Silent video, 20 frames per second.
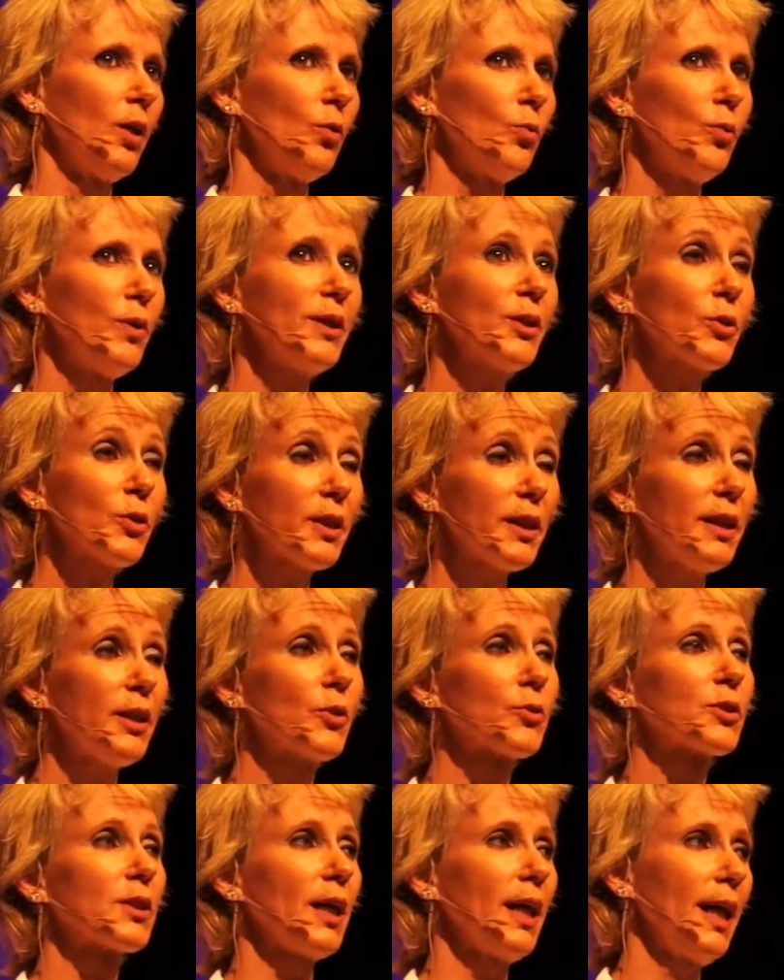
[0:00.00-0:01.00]
we are
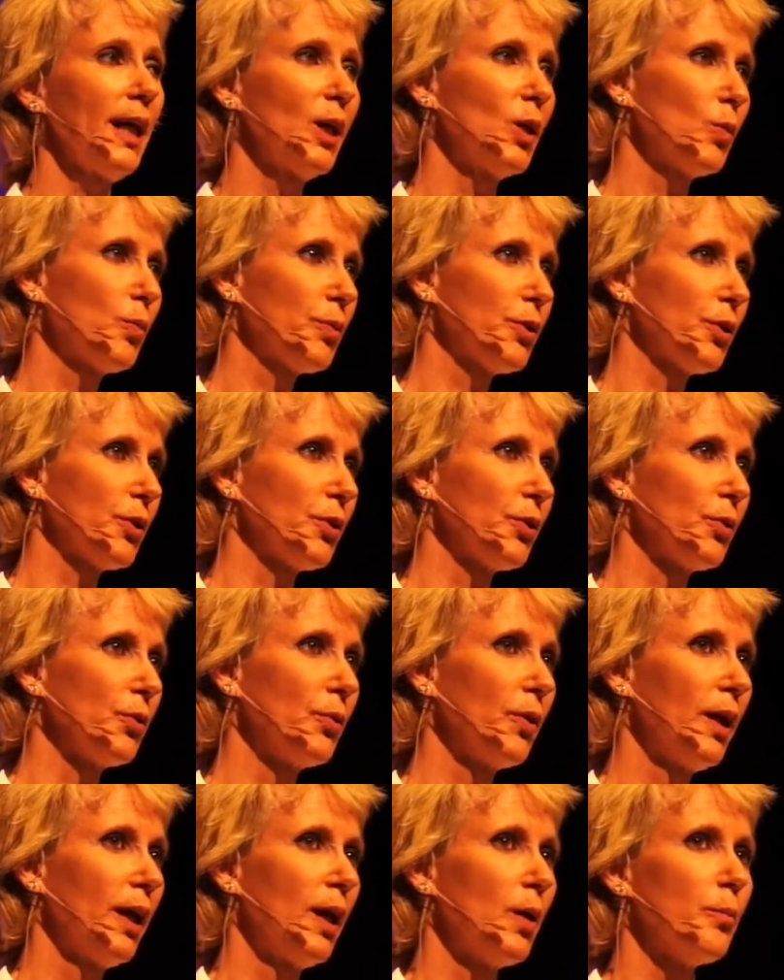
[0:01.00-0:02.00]
here to help
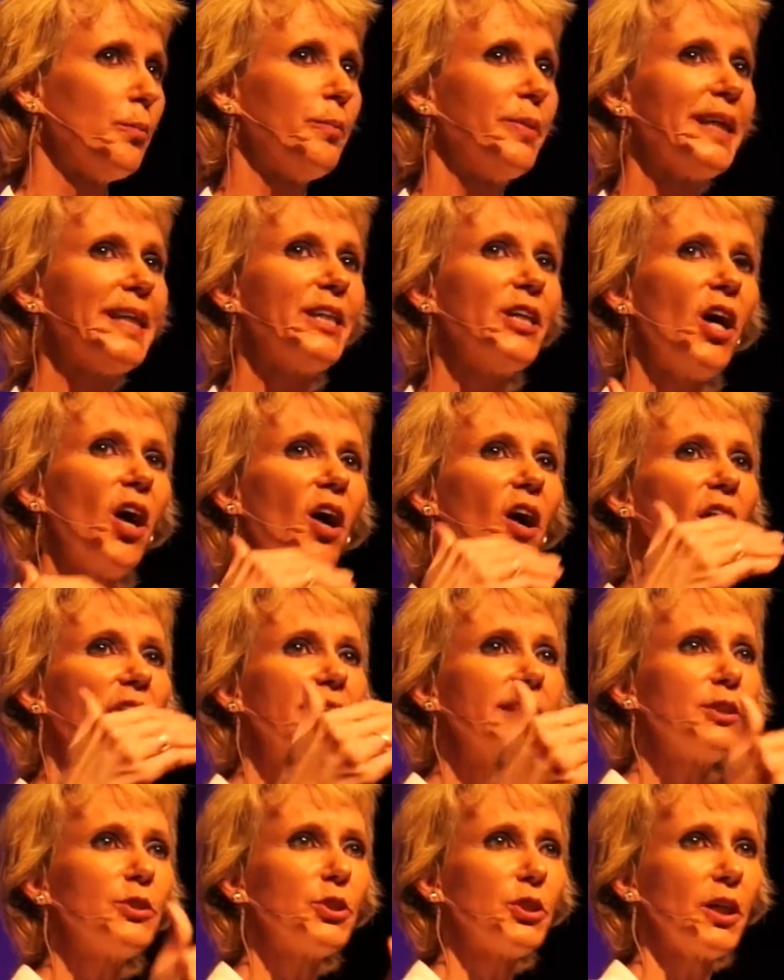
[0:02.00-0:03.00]
you
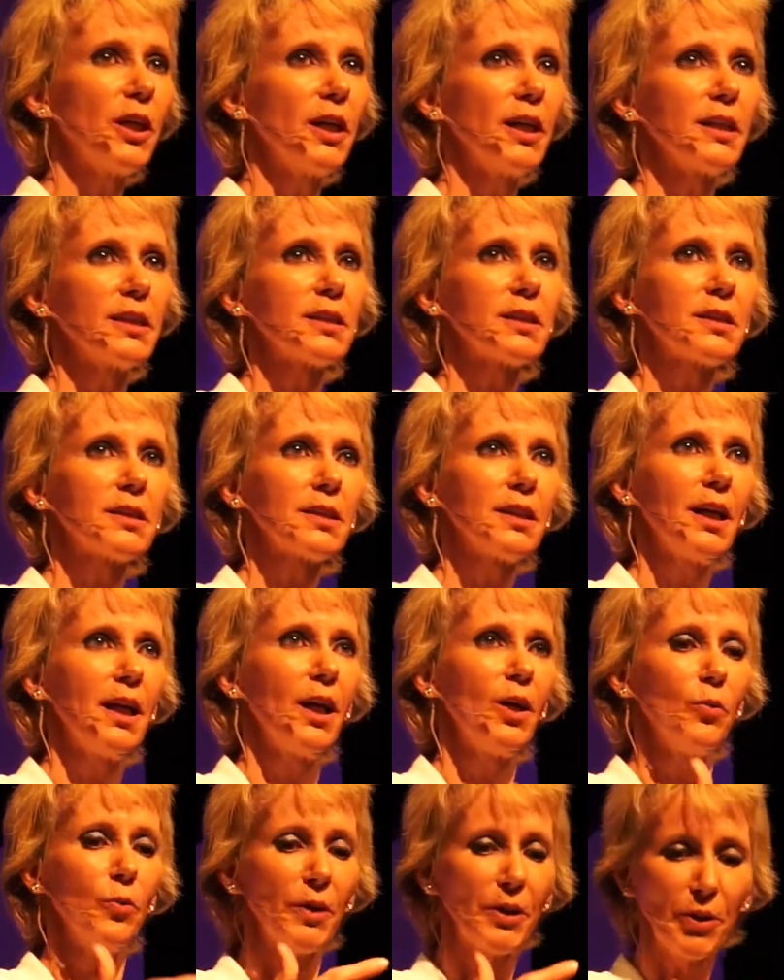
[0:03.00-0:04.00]
beyond just
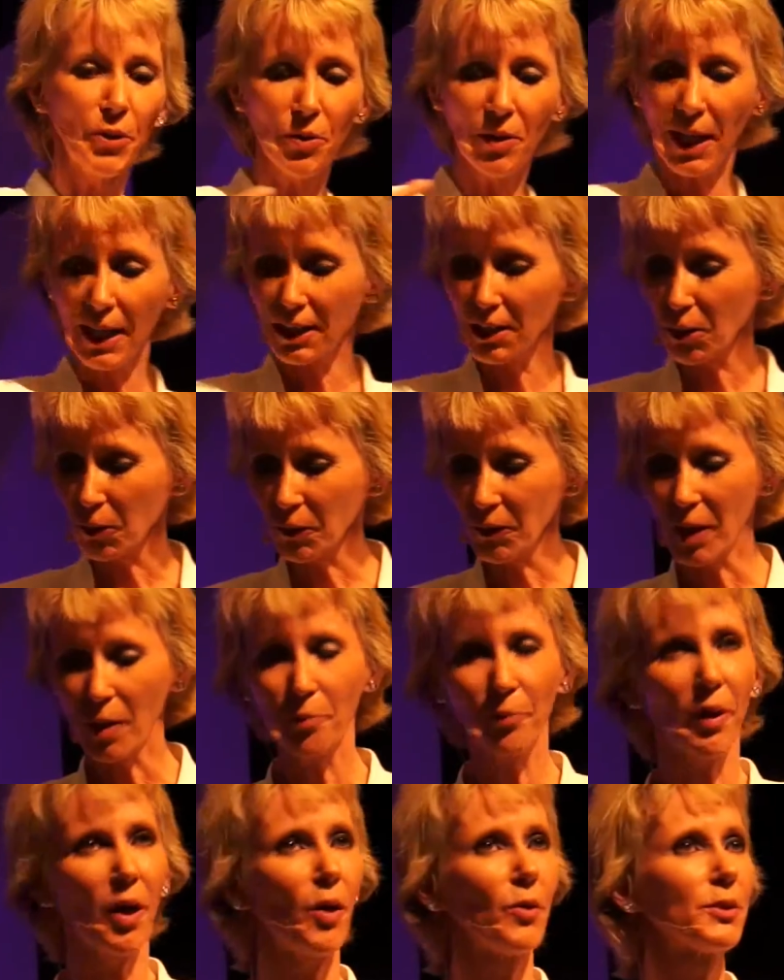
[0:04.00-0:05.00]
when you let go of
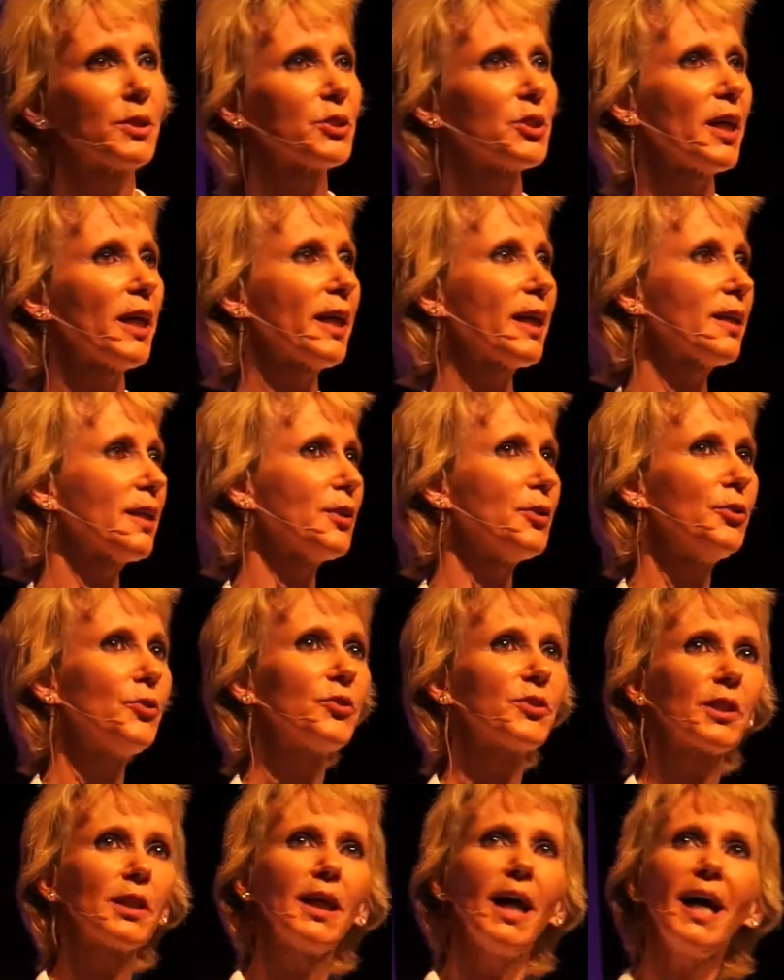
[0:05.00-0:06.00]
that ball and chain and you
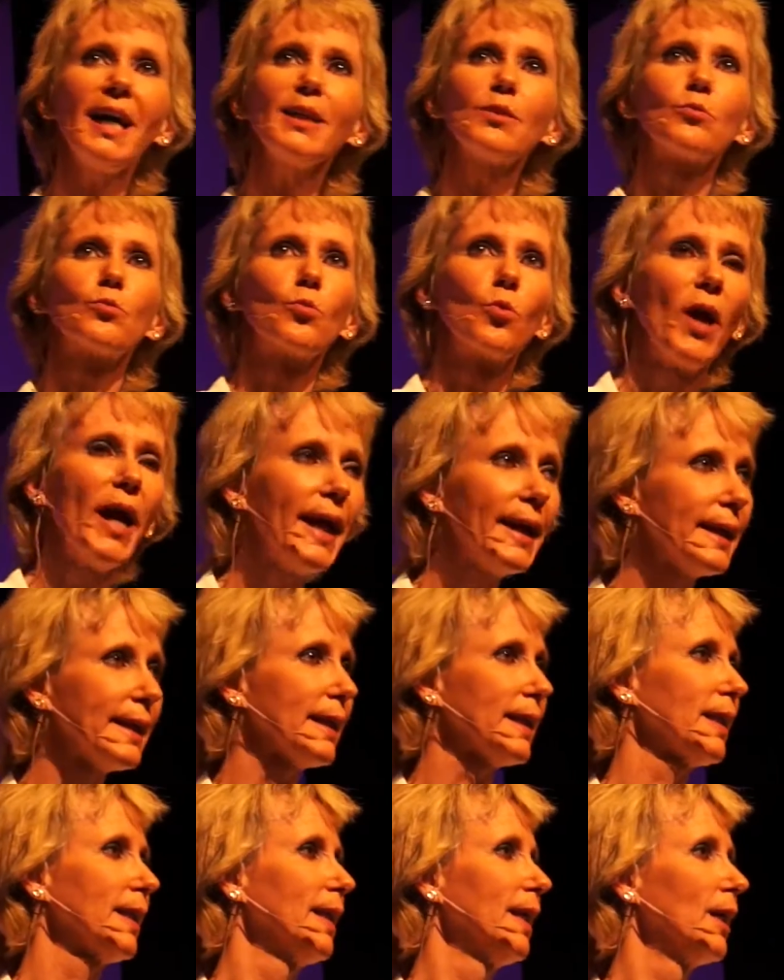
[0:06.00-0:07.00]
say, I am
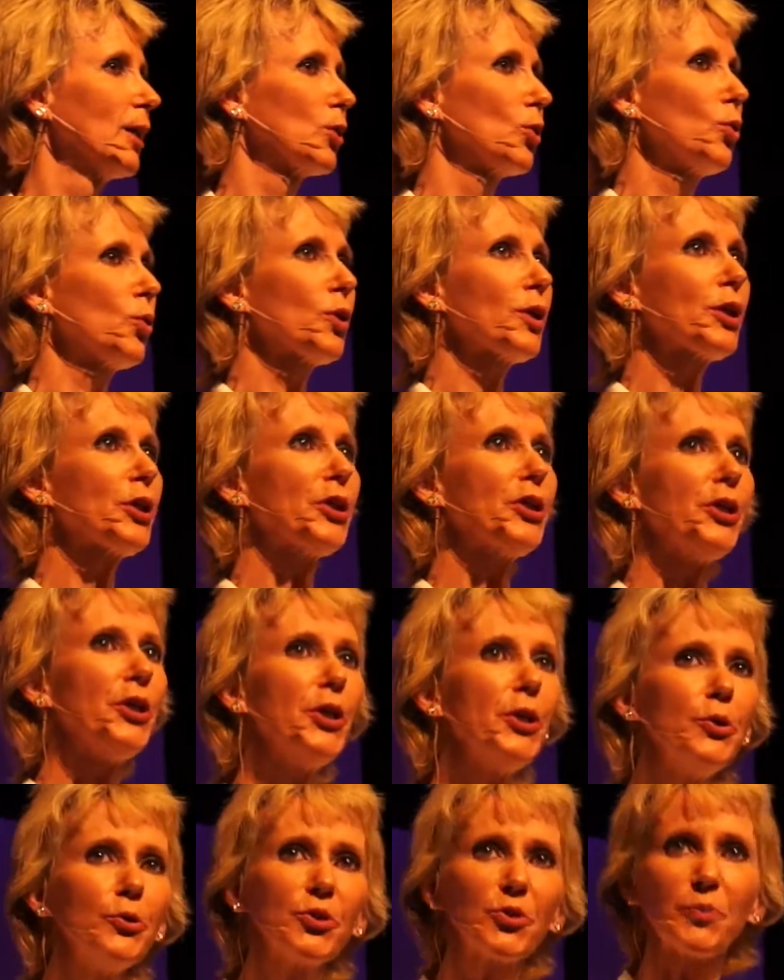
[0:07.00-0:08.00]
ready. Lord,
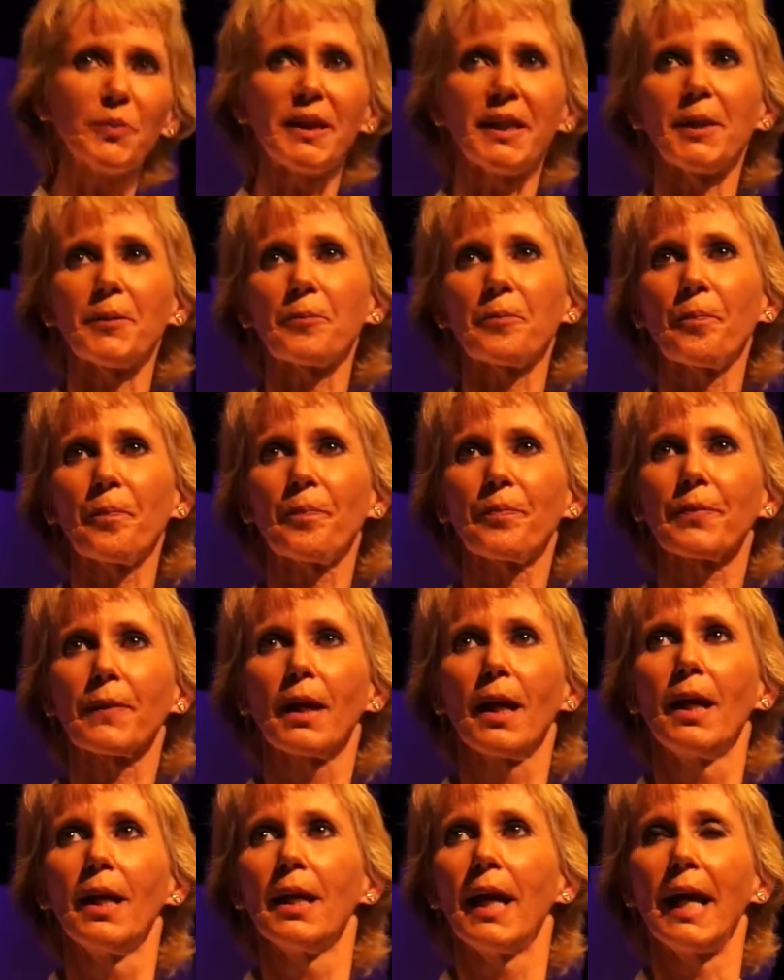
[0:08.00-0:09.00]
use me.
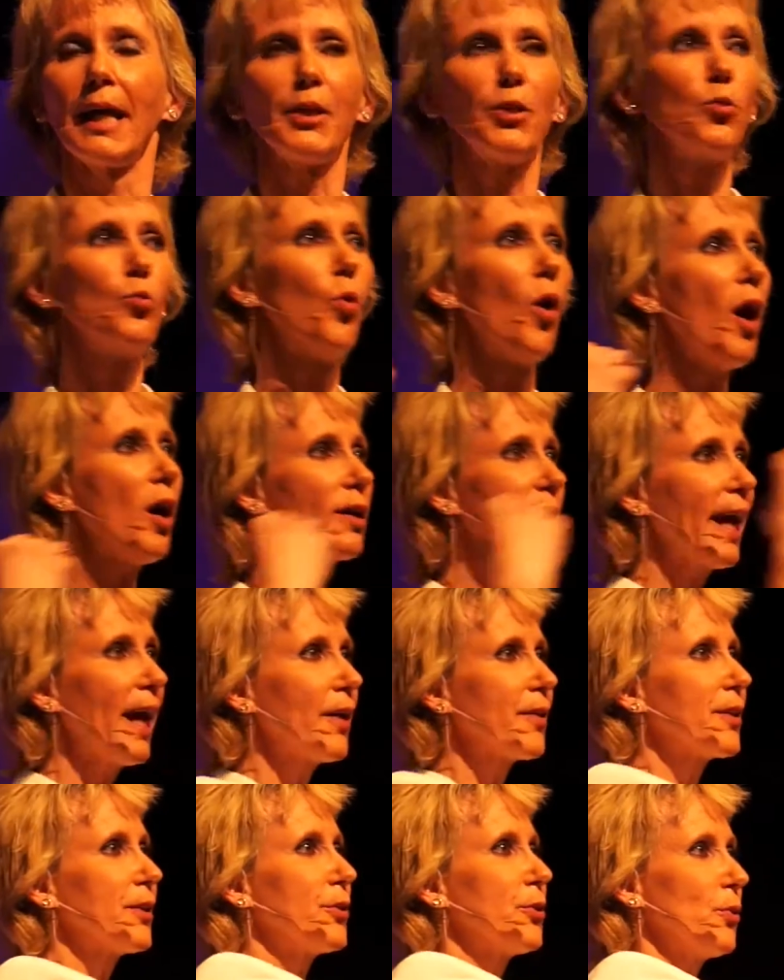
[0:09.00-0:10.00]
And you walk
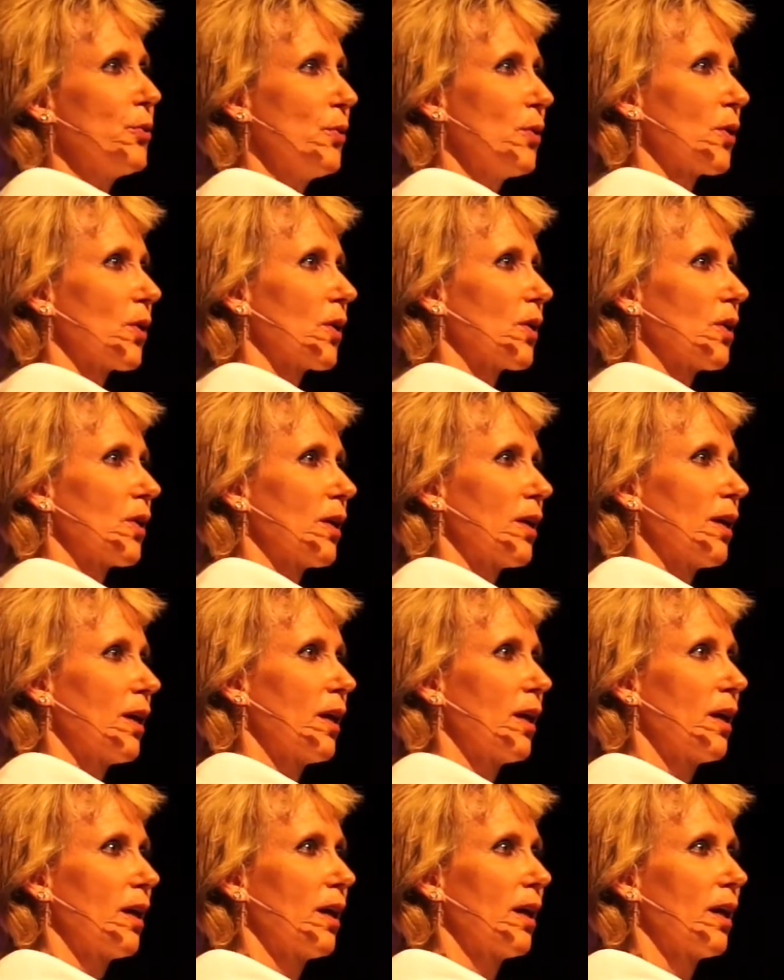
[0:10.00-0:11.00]
out the door
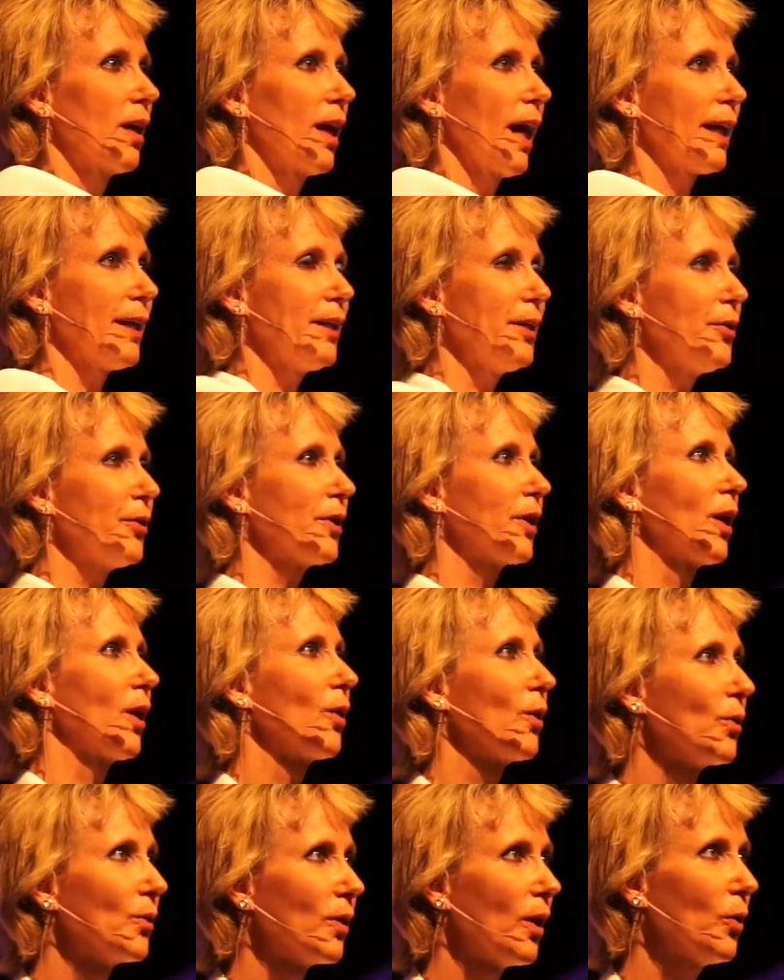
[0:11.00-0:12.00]
and then you
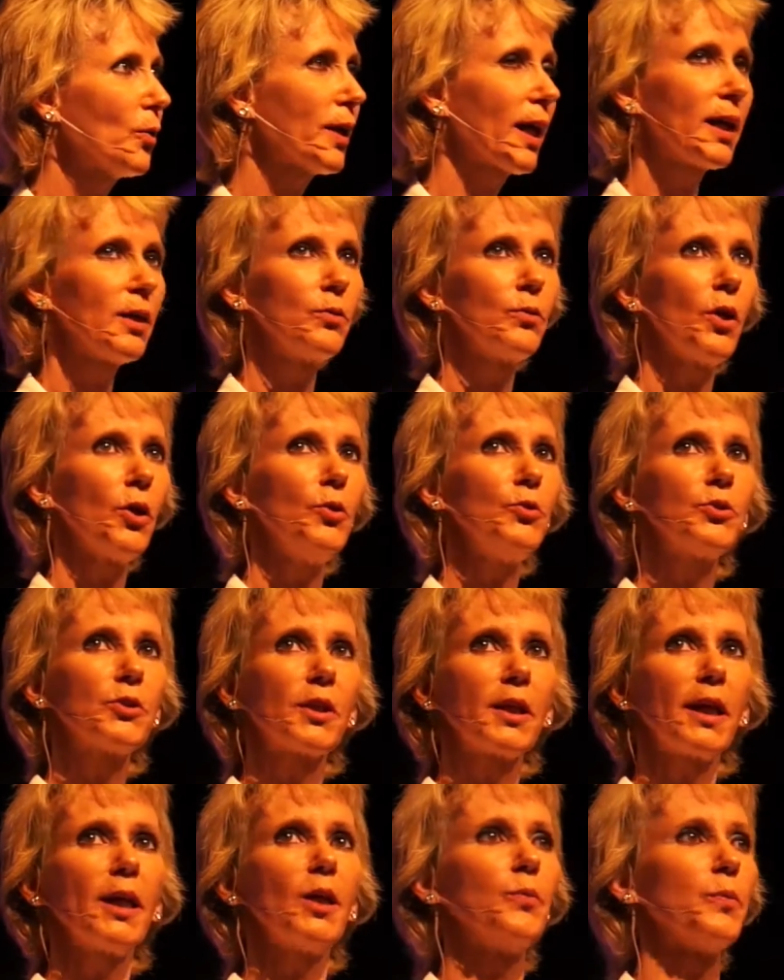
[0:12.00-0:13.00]
go, okay, who's
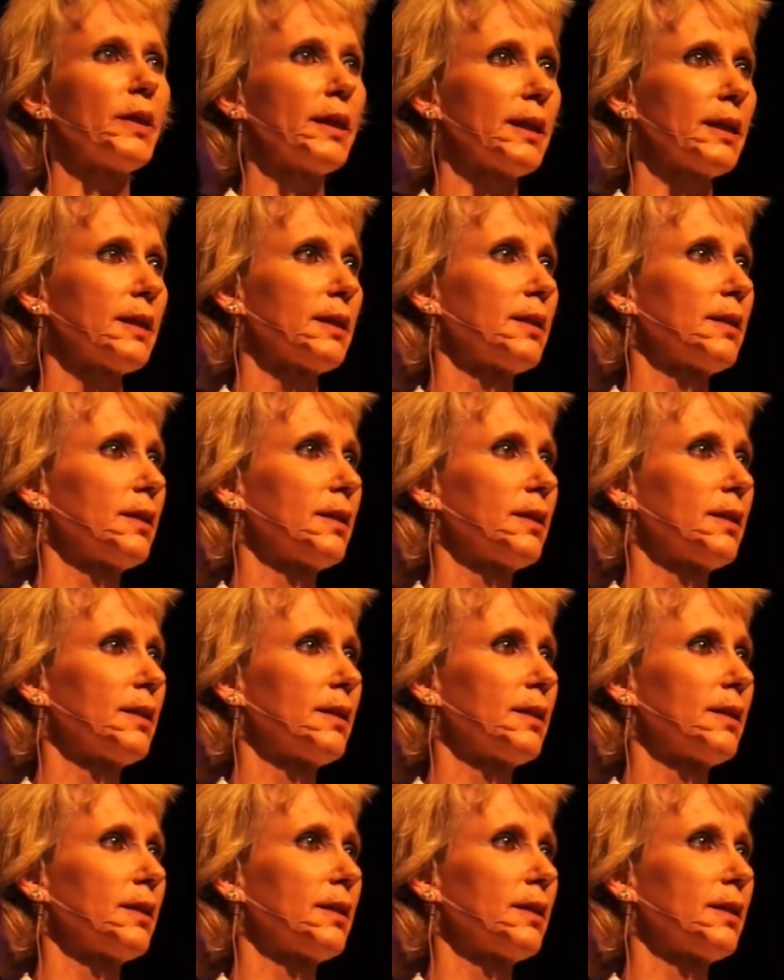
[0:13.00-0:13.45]
going to help me?